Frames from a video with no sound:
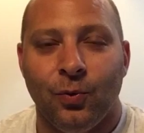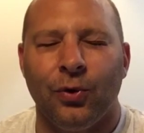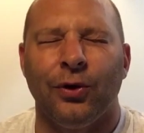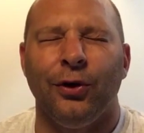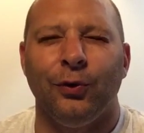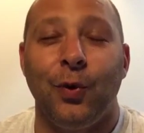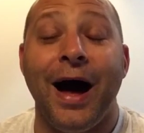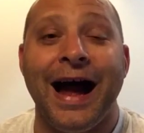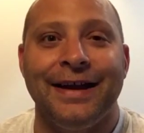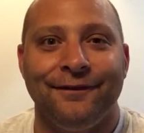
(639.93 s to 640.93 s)

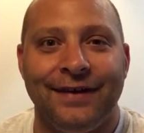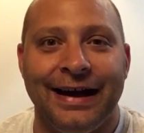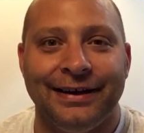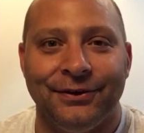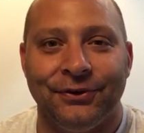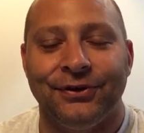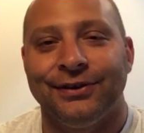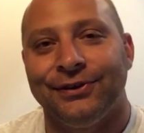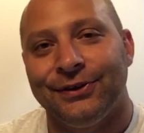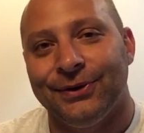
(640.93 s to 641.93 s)
worldwide finals.
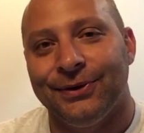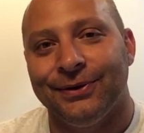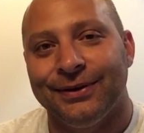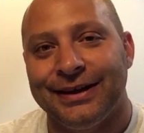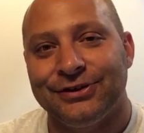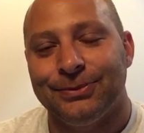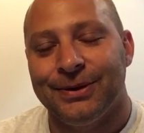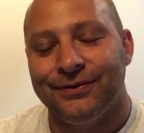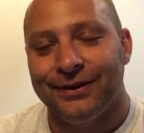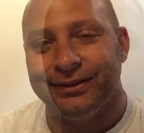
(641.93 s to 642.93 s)
So that should
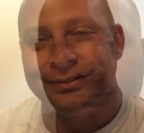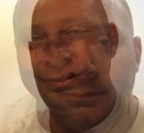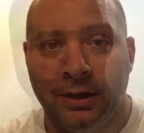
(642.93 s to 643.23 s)
be fun.